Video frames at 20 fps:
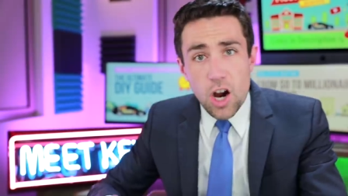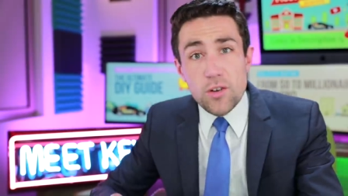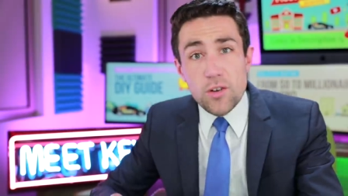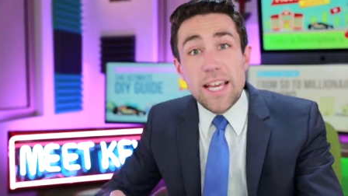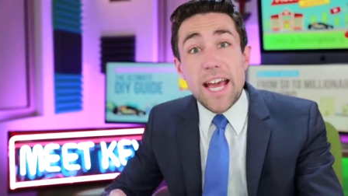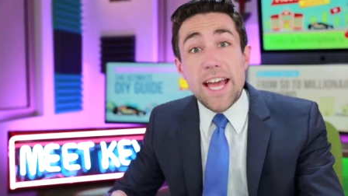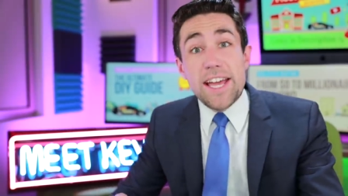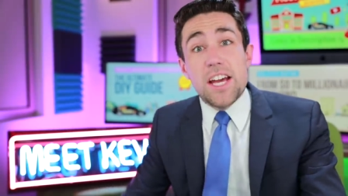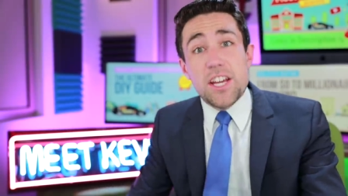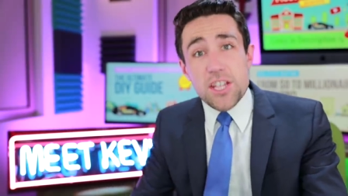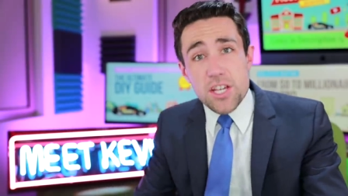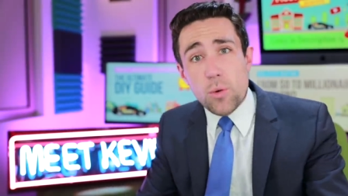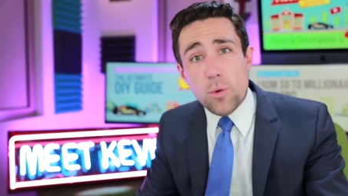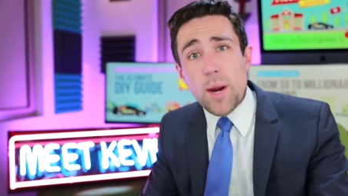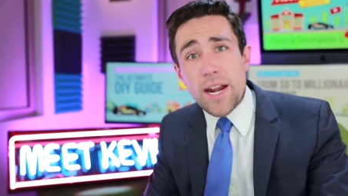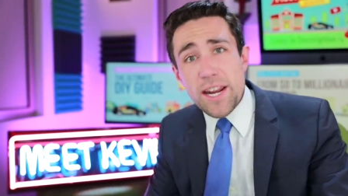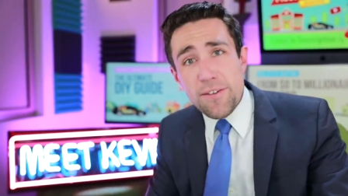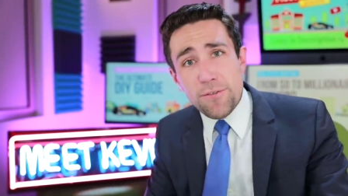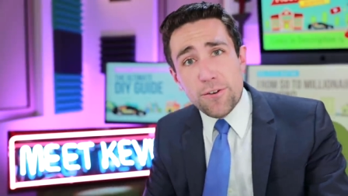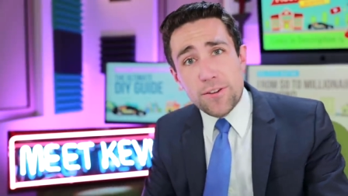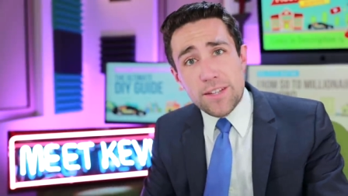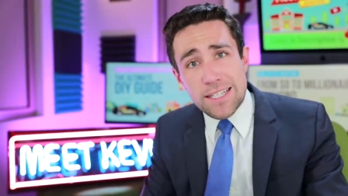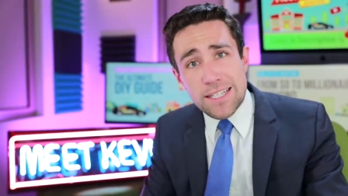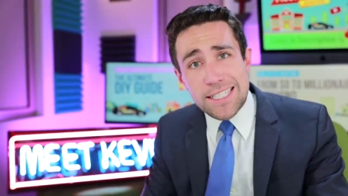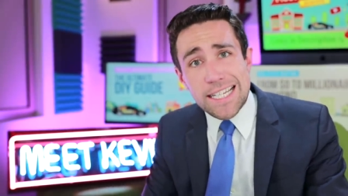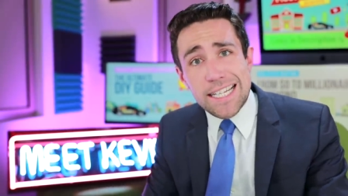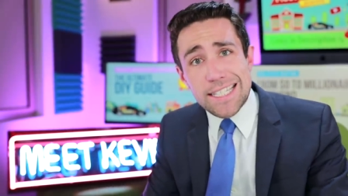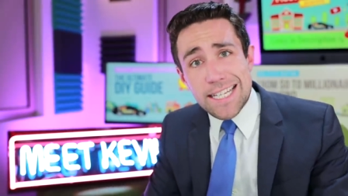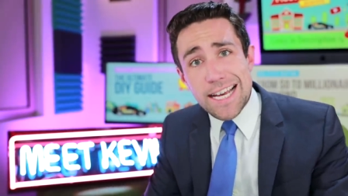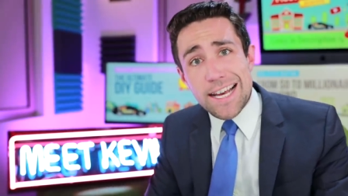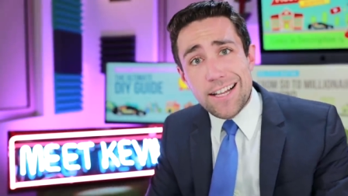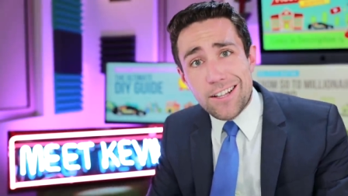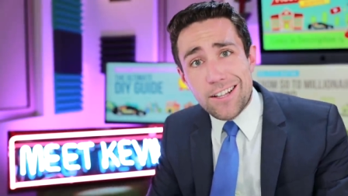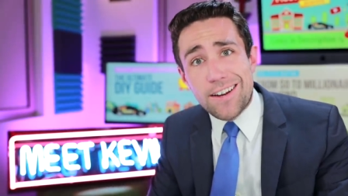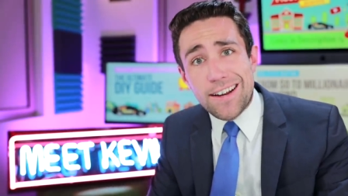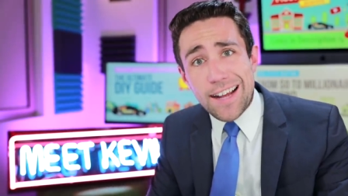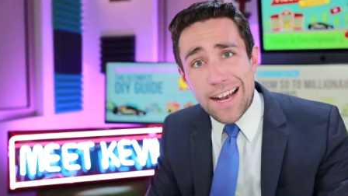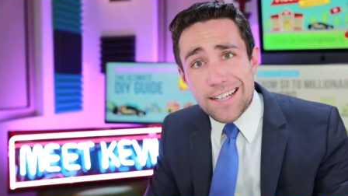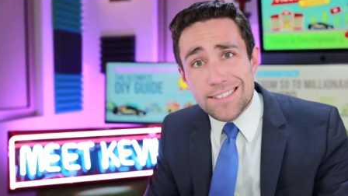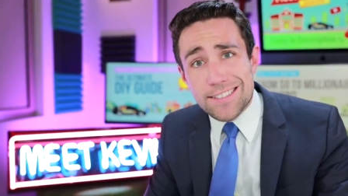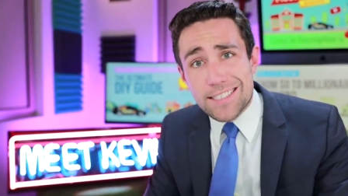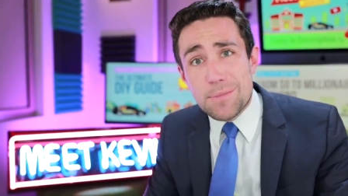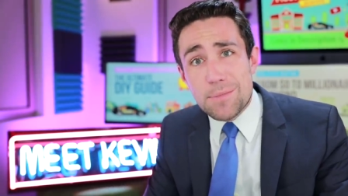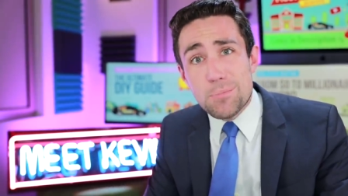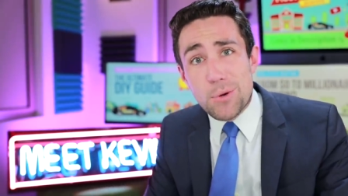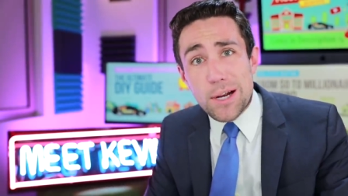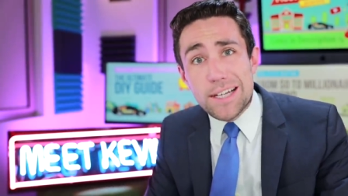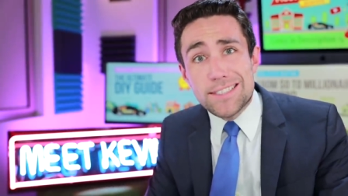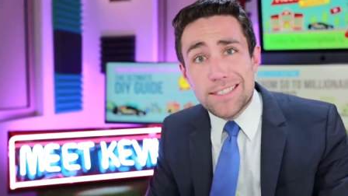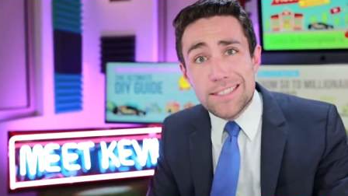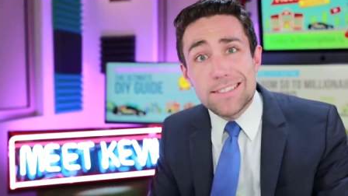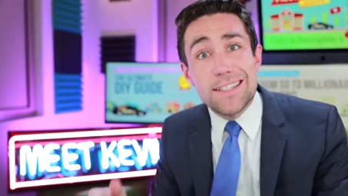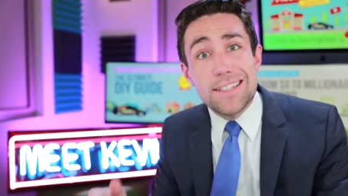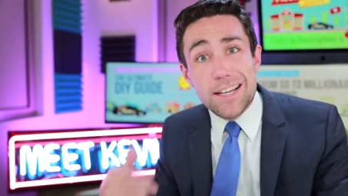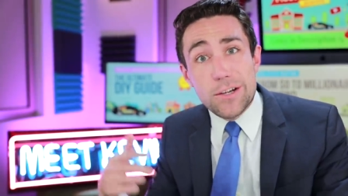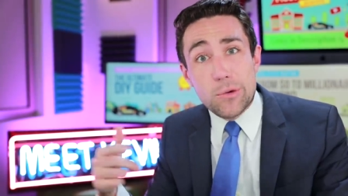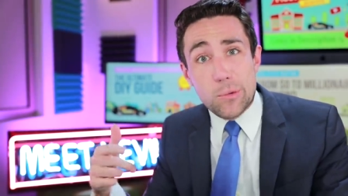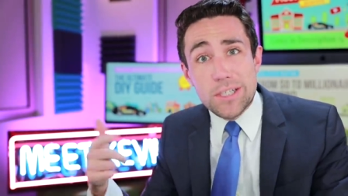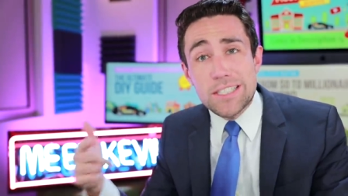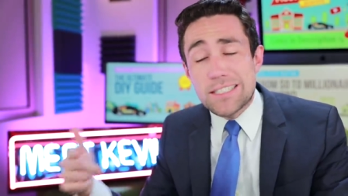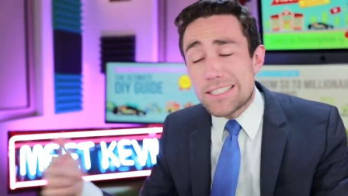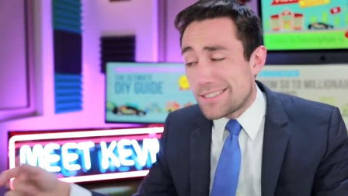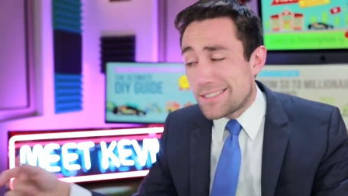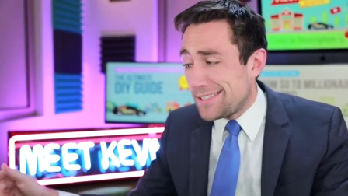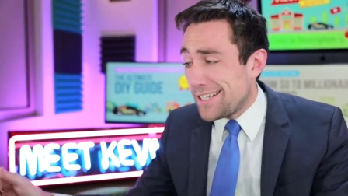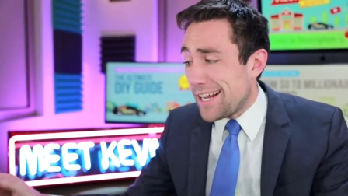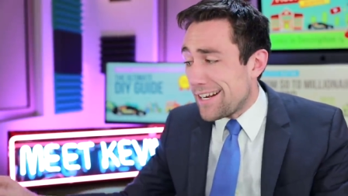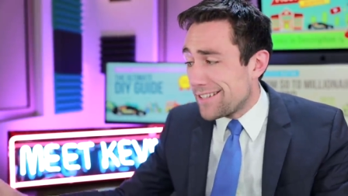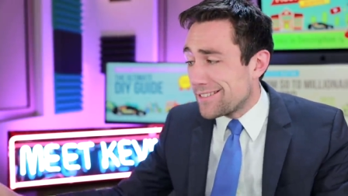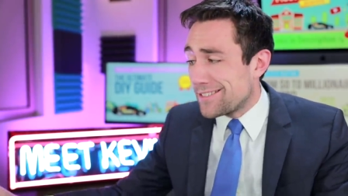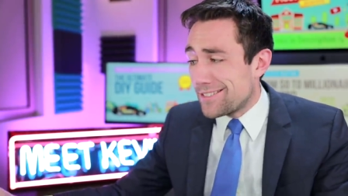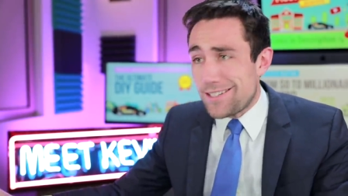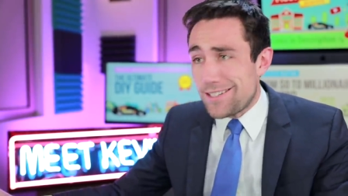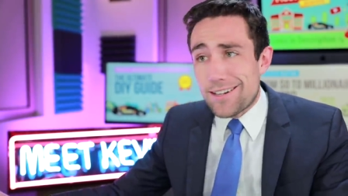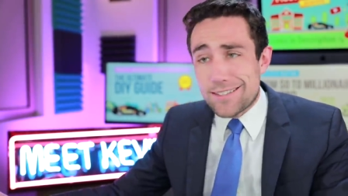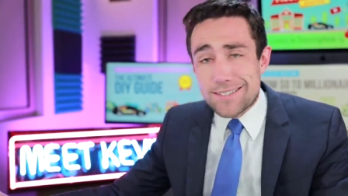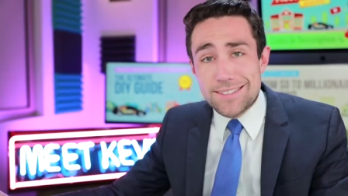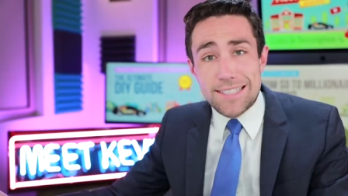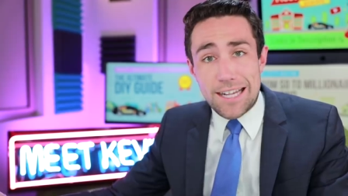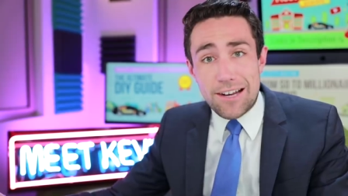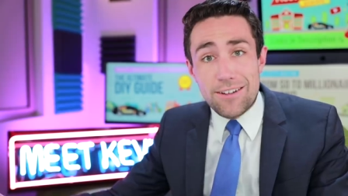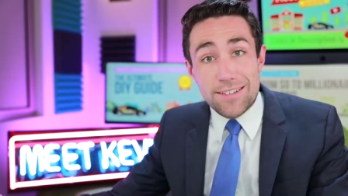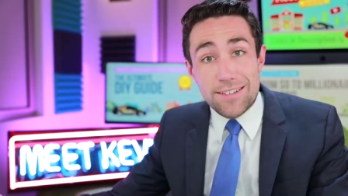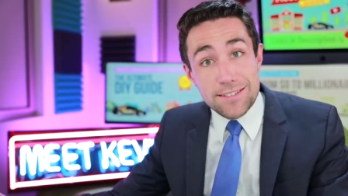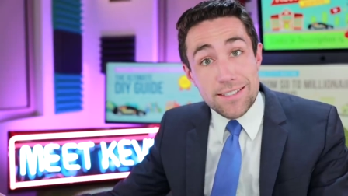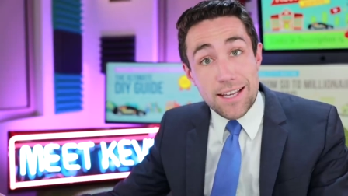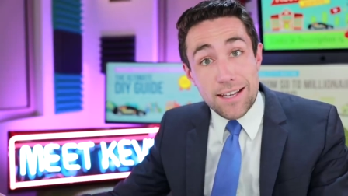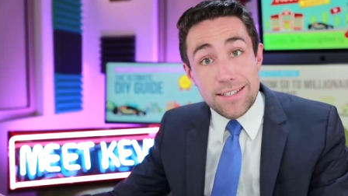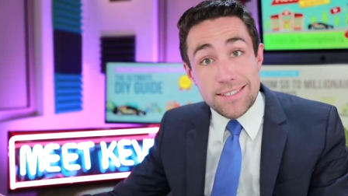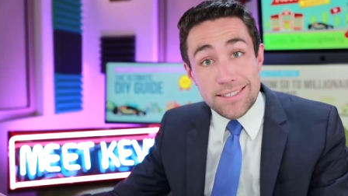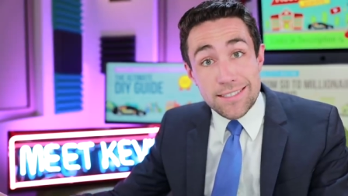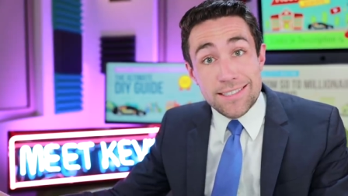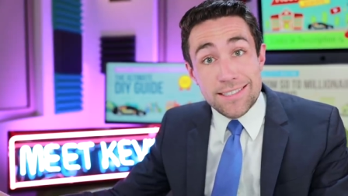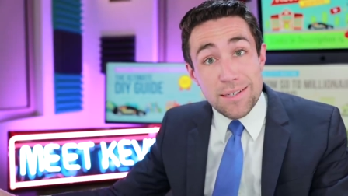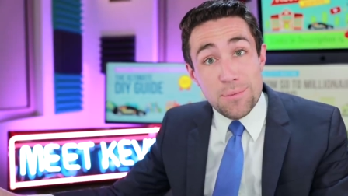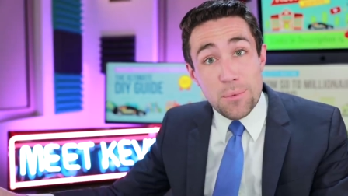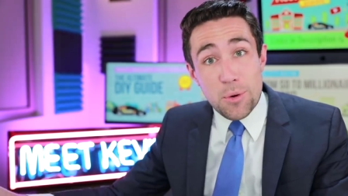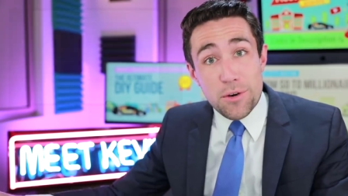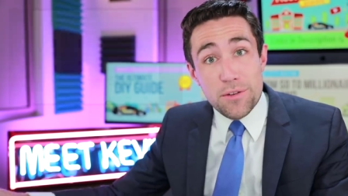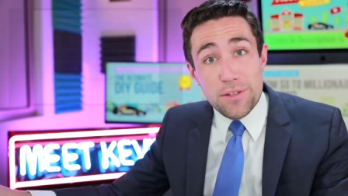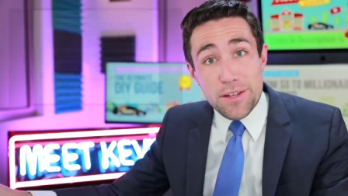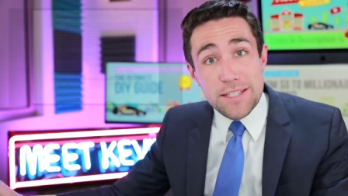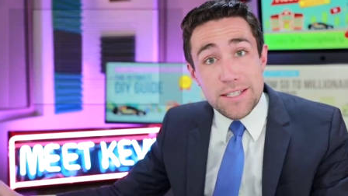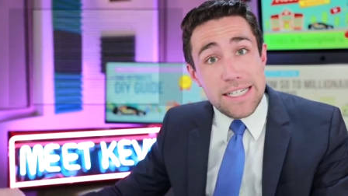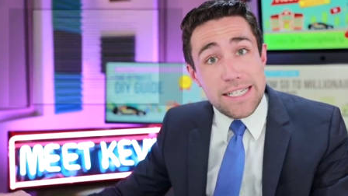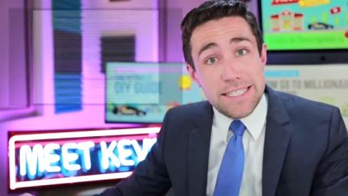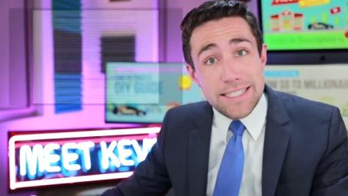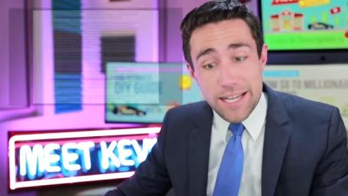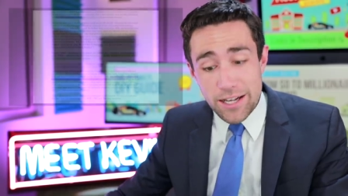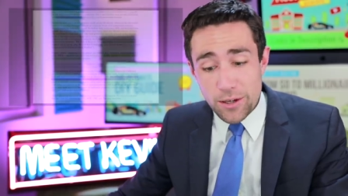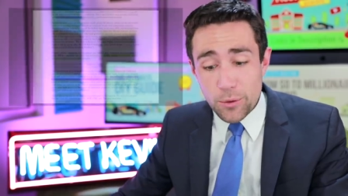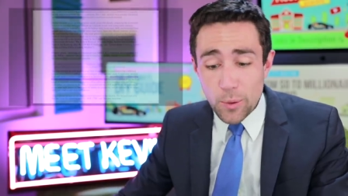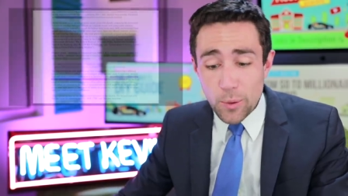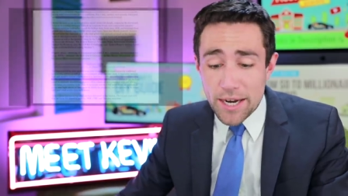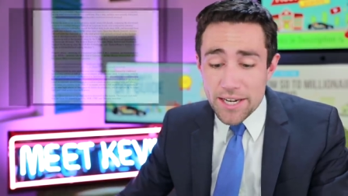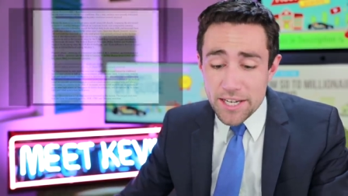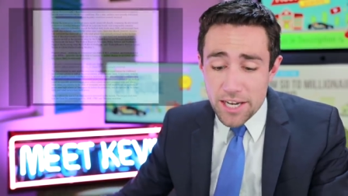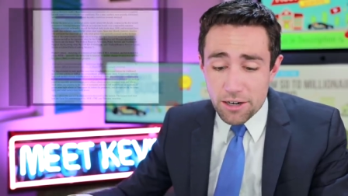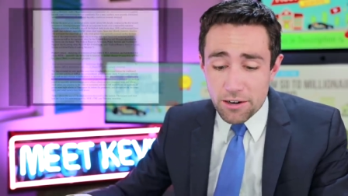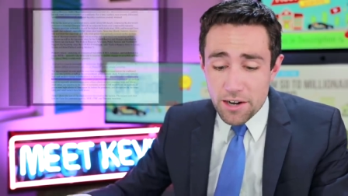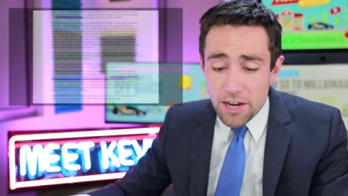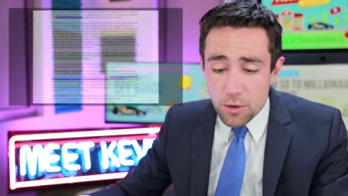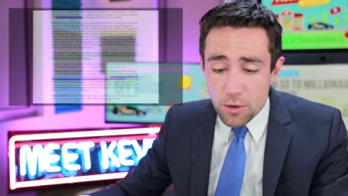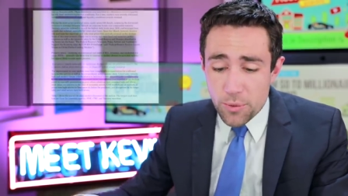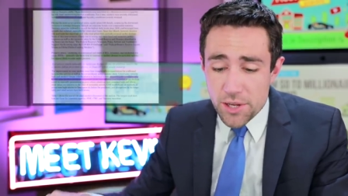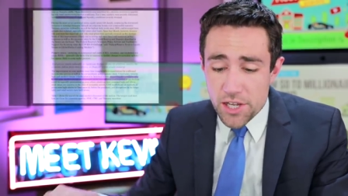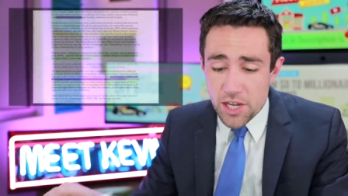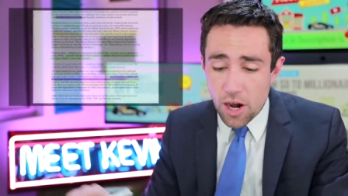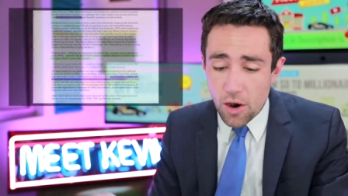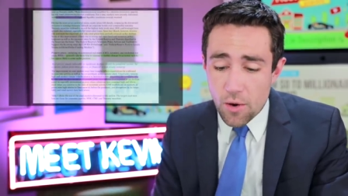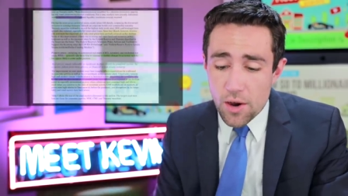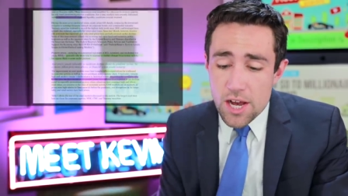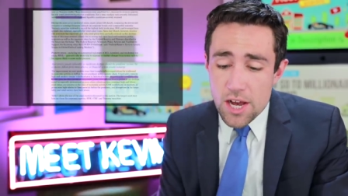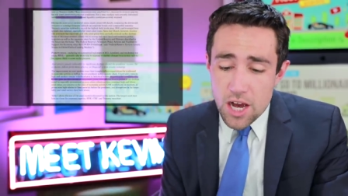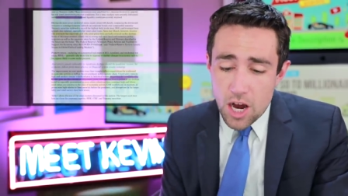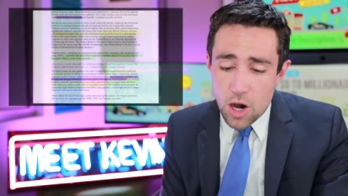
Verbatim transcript: Okay, you ready for the detail on asset prices like real estate and stocks now? Let's get into some more of the detail right here. Here we go.